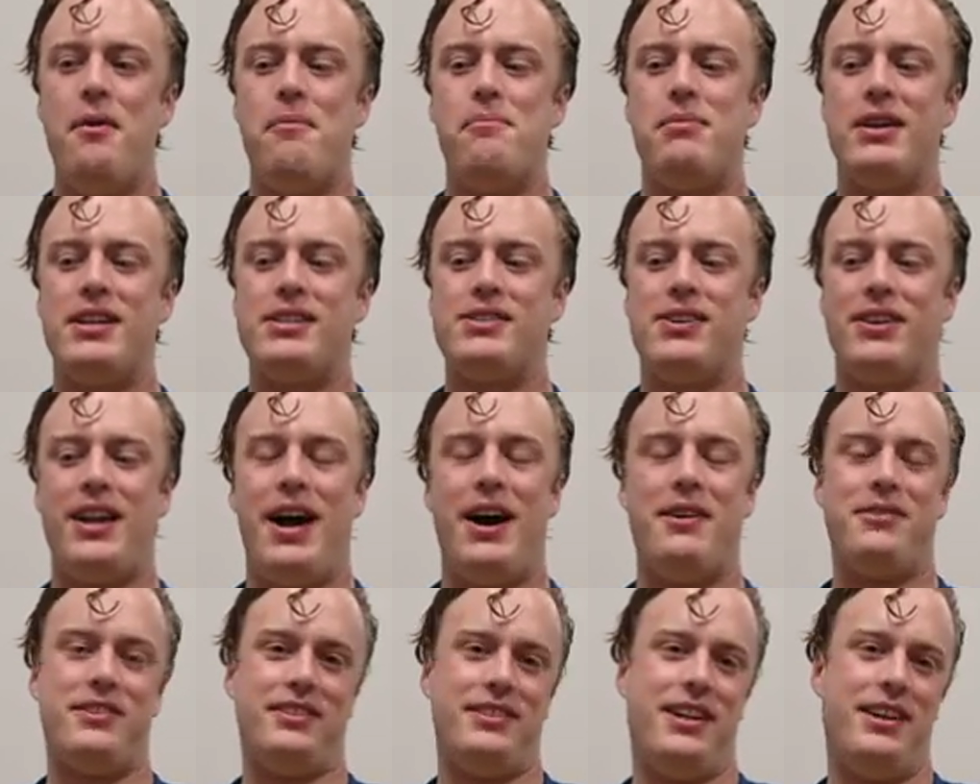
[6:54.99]
but it's called
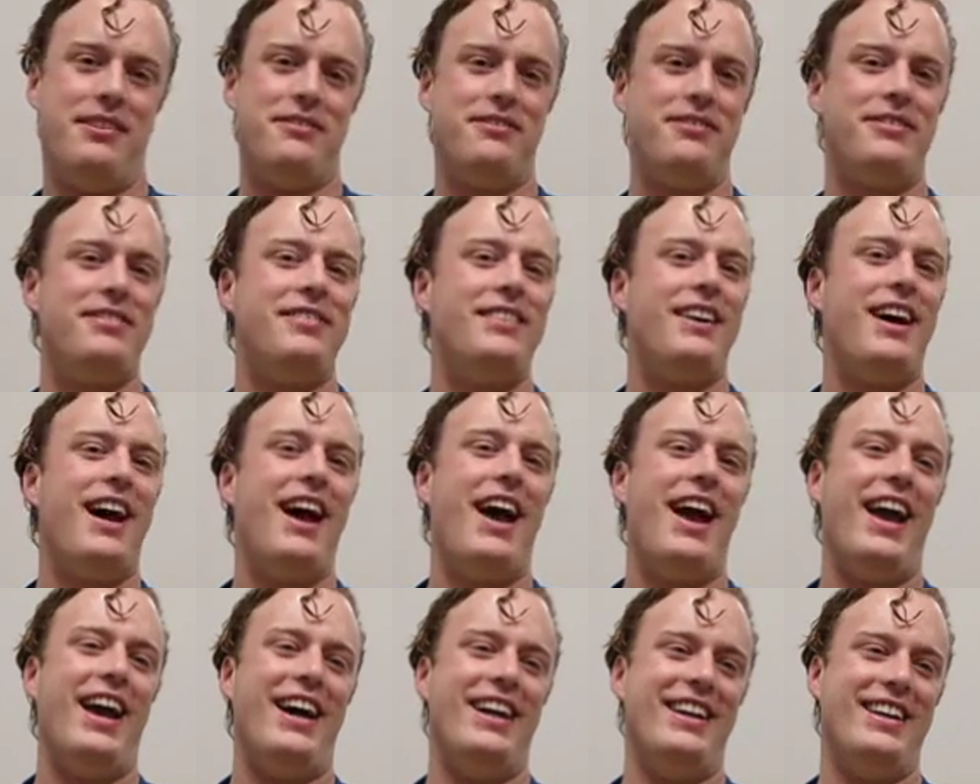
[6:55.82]
How to Love,
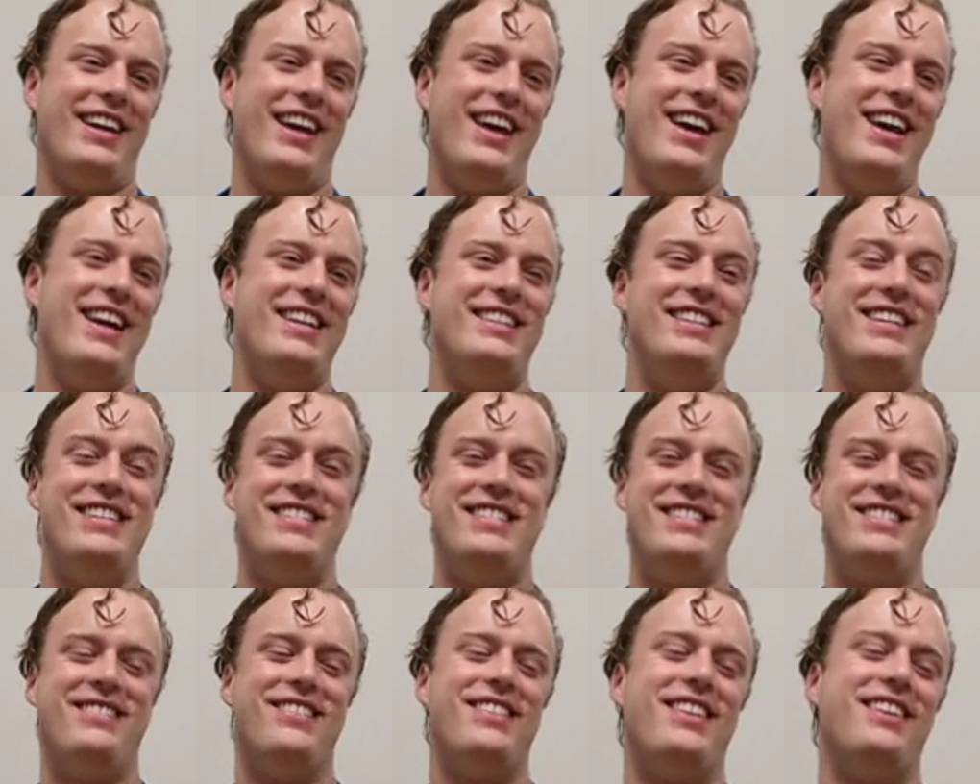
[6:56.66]
and it
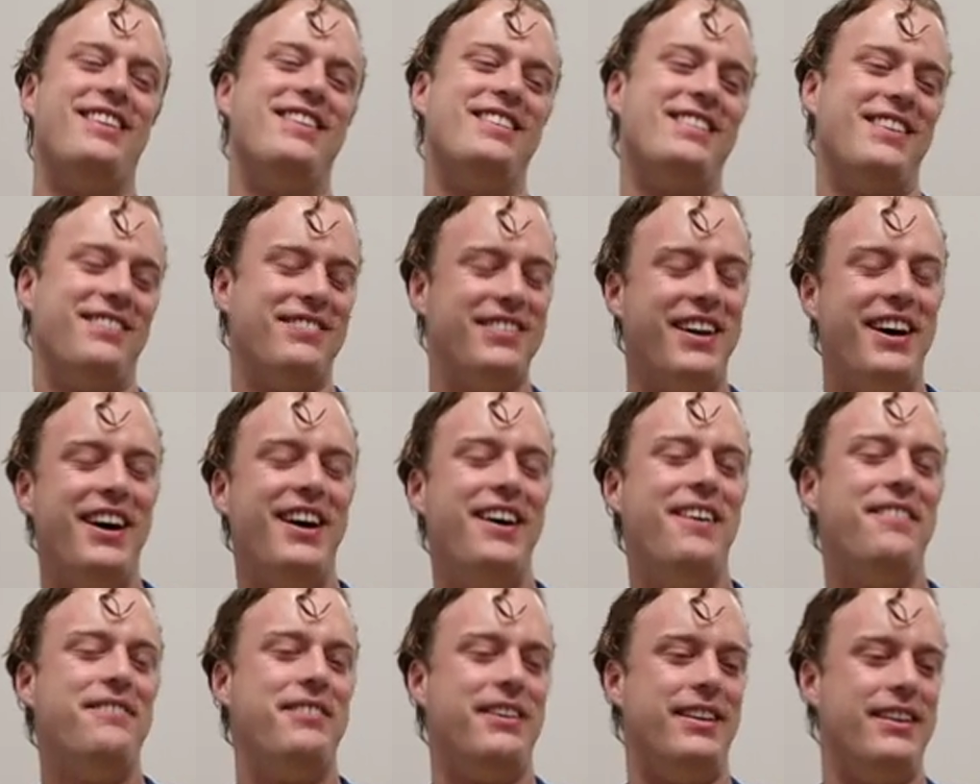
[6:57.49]
teaches you theories of
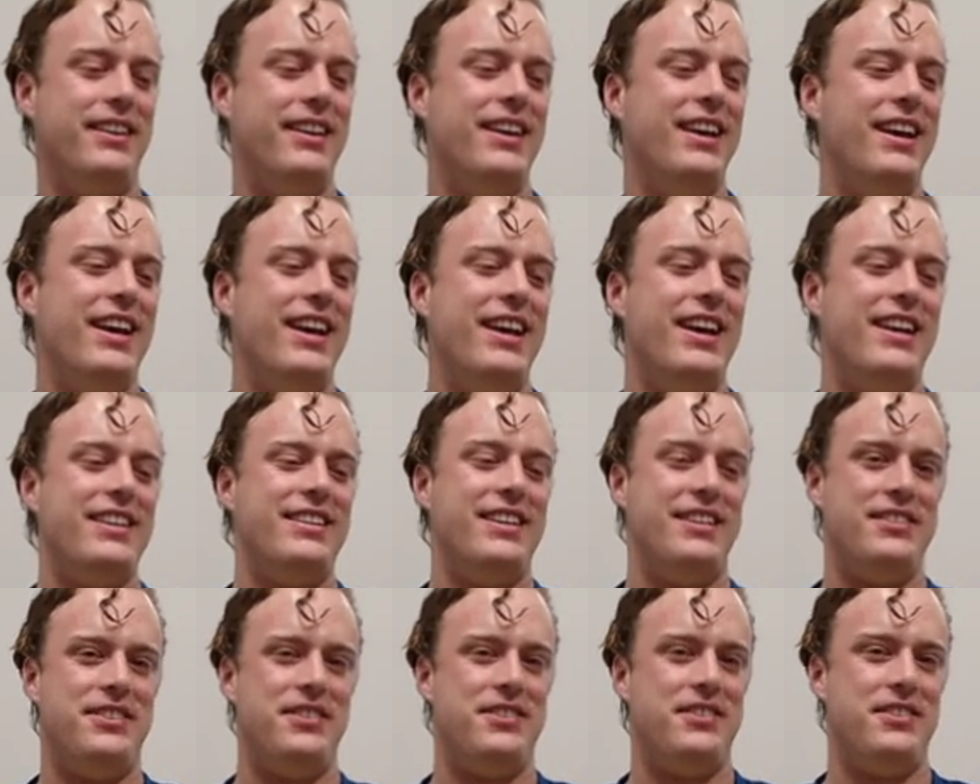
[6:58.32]
love and
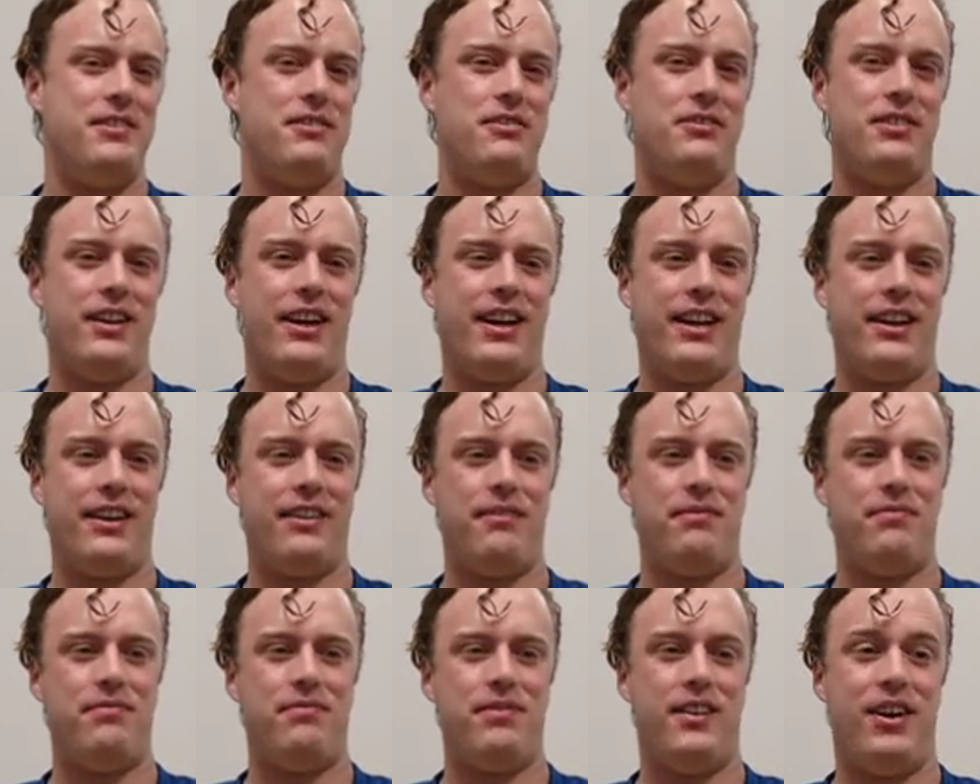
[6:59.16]
teaches you
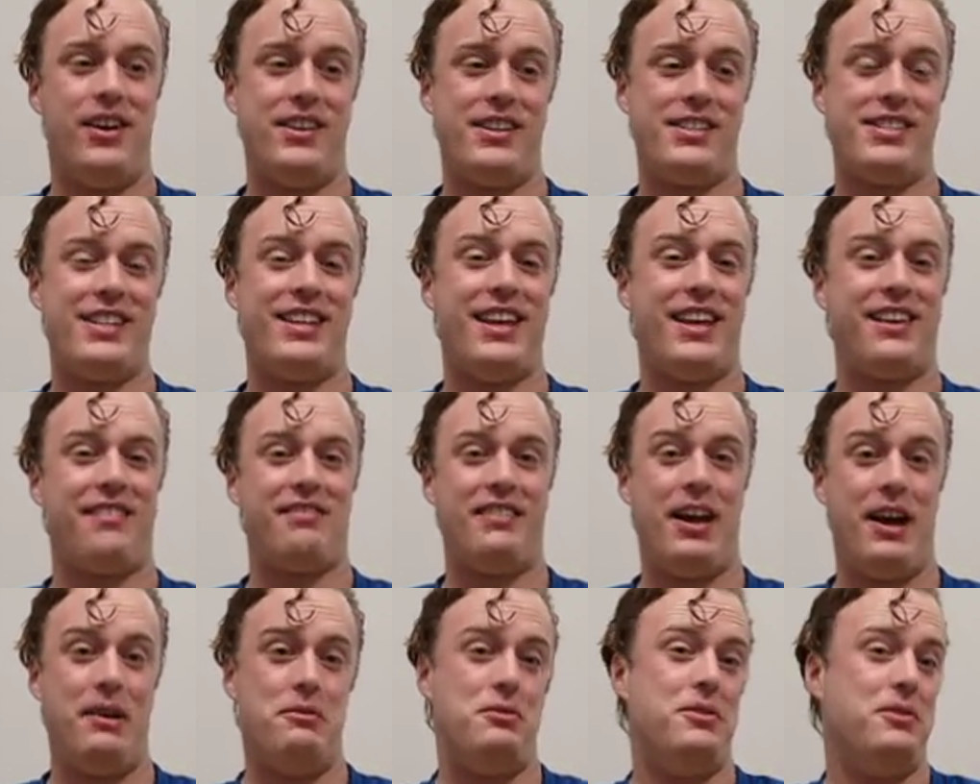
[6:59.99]
honestly,
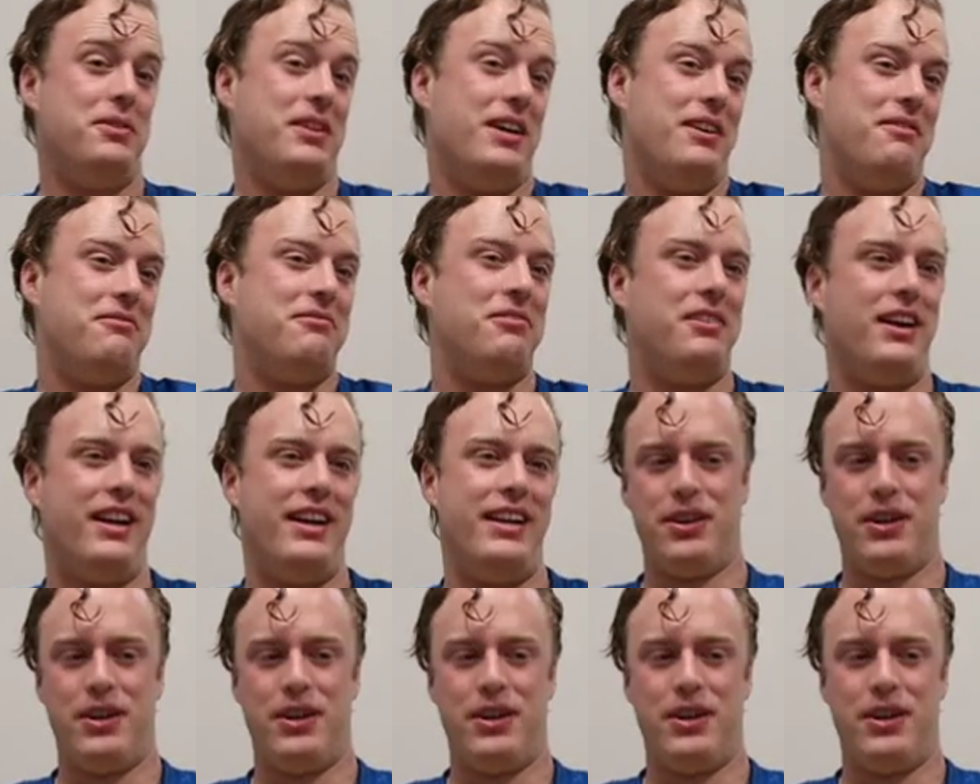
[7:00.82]
how to love, right?